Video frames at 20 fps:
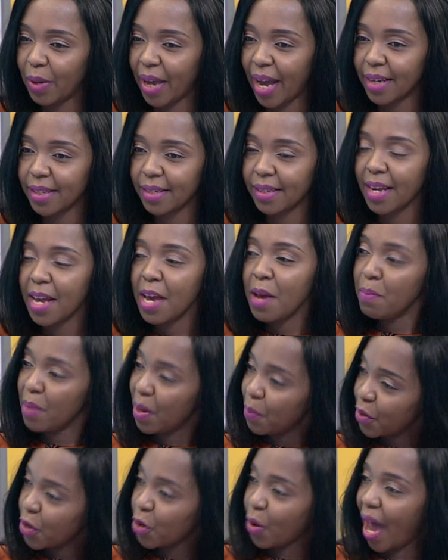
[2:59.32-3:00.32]
look at,
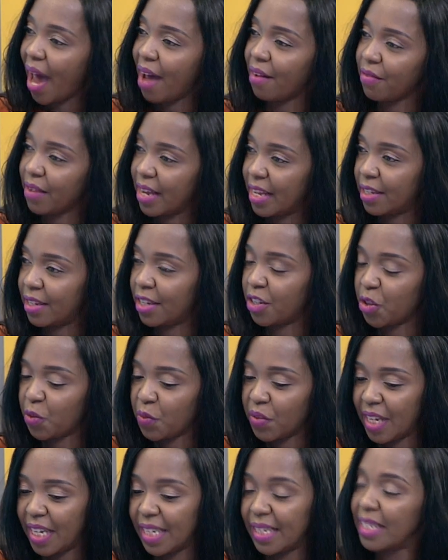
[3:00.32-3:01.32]
maybe you have, yes, as
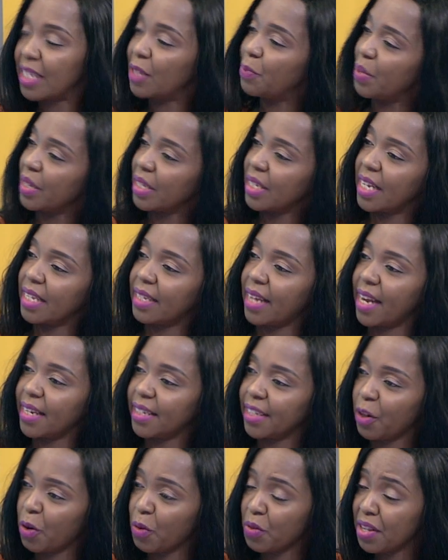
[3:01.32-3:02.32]
you've said, this business
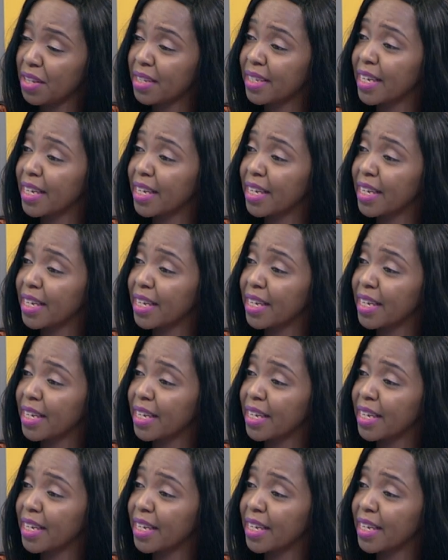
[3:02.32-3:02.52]
idea or this